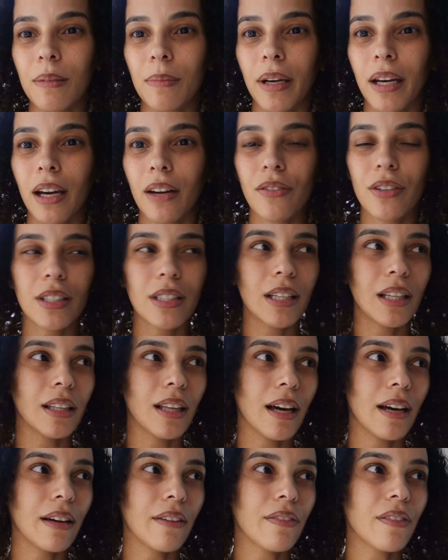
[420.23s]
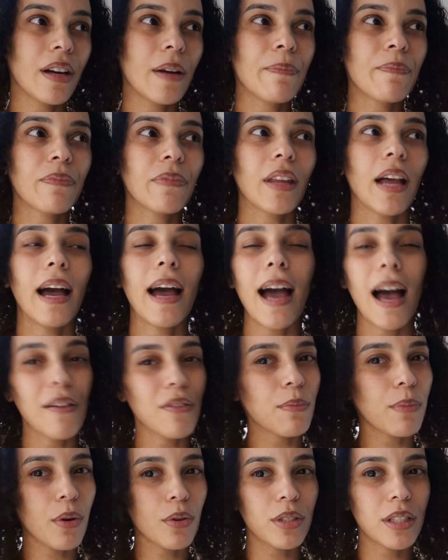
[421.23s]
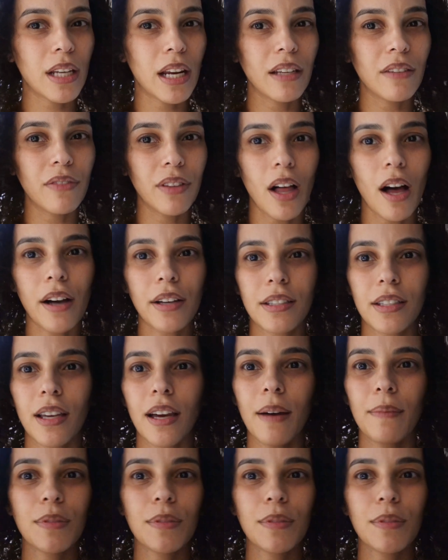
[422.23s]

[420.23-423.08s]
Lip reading: my everyday life. I haven't posted any vlogs yet.